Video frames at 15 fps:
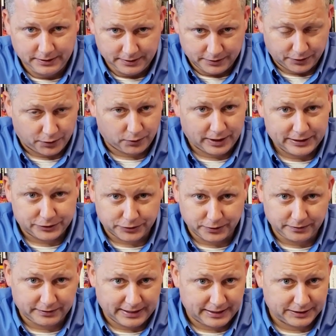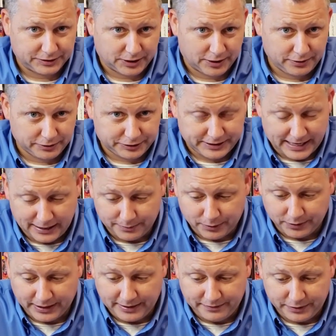the great truth that is understandable
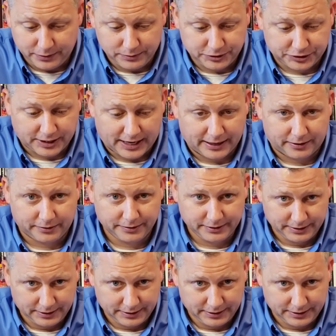even to a child,